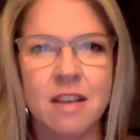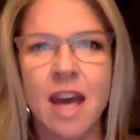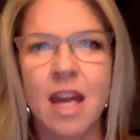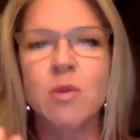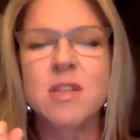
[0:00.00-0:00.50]

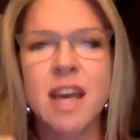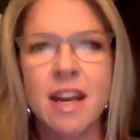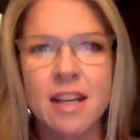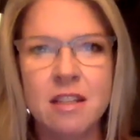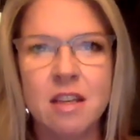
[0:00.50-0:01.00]
And it was
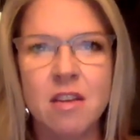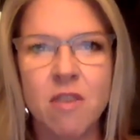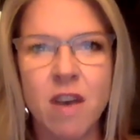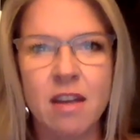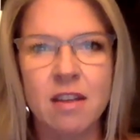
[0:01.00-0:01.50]
getting to the
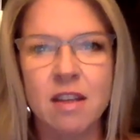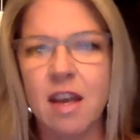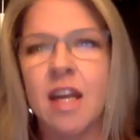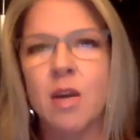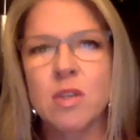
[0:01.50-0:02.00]
event
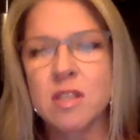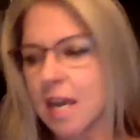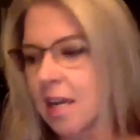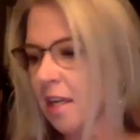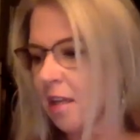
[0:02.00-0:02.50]
and it was
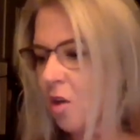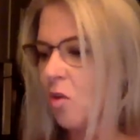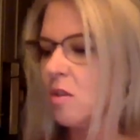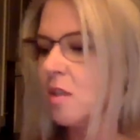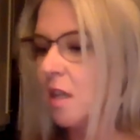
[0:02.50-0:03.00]
taking
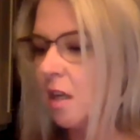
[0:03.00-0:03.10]
notes.